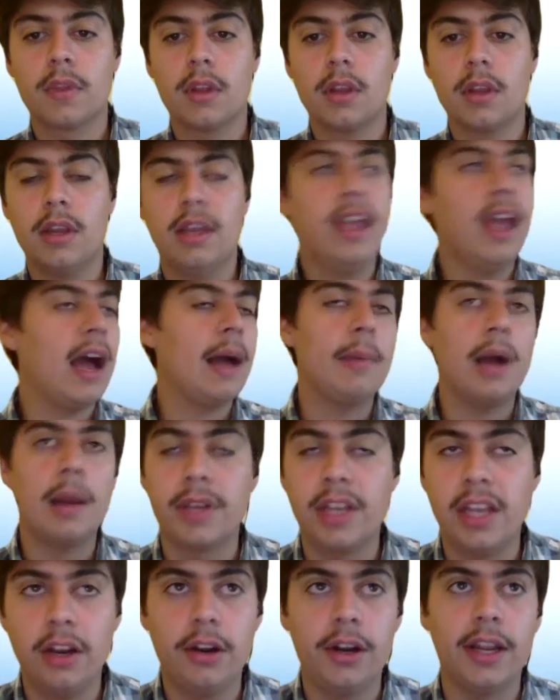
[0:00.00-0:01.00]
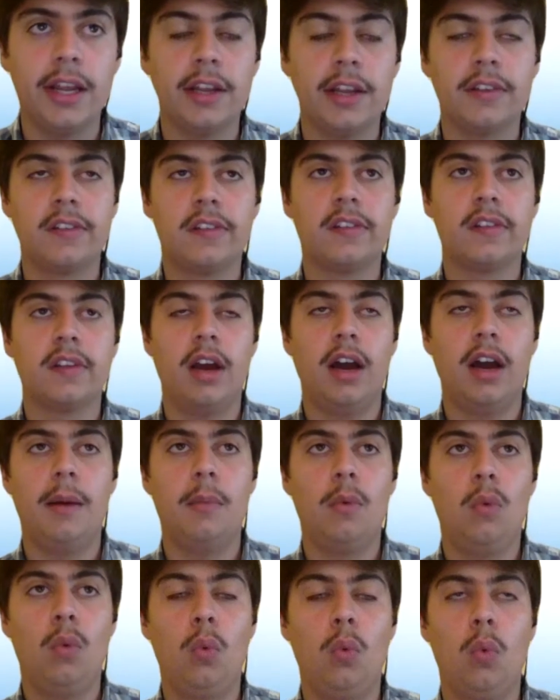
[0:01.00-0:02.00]
Yeah, I'm curious
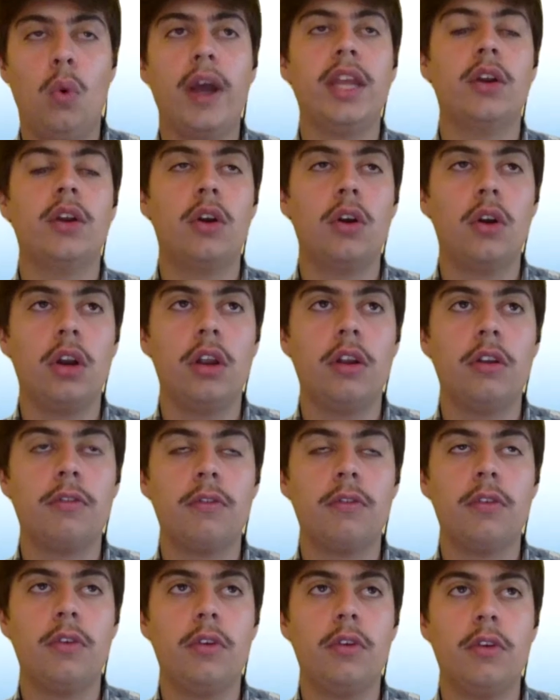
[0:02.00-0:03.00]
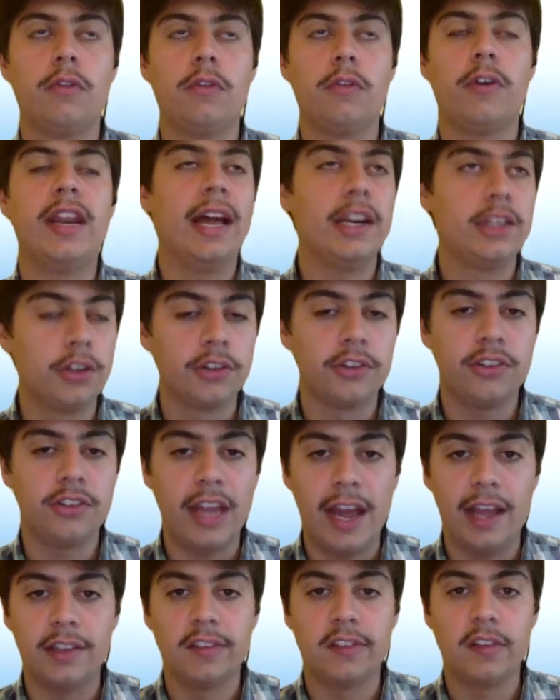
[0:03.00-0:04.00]
what your financial
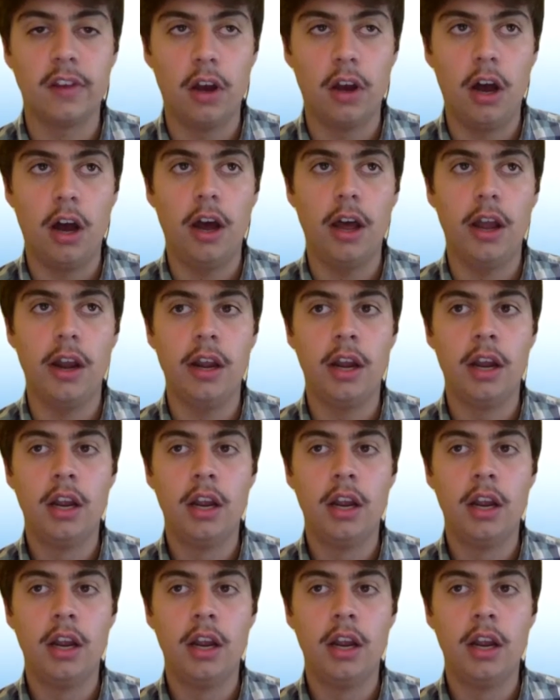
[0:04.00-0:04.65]
stance on,